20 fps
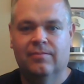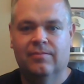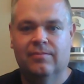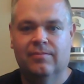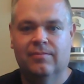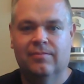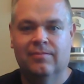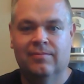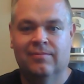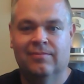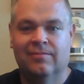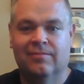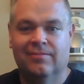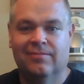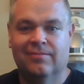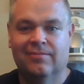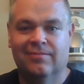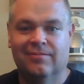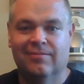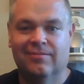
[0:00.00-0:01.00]

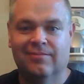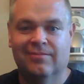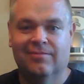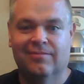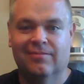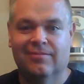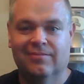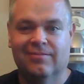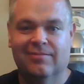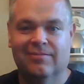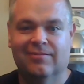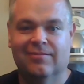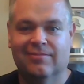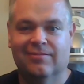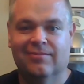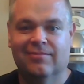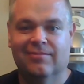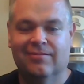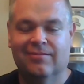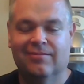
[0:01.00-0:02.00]

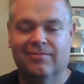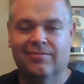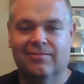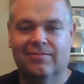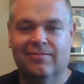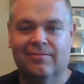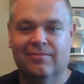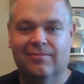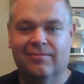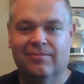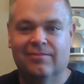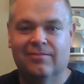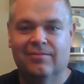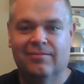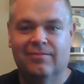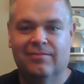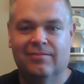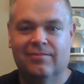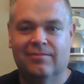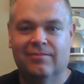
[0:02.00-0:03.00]

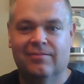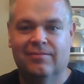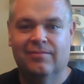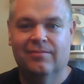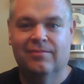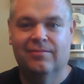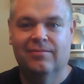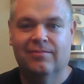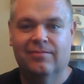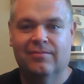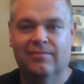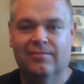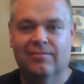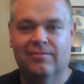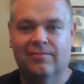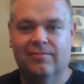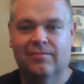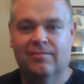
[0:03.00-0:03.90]
(silent)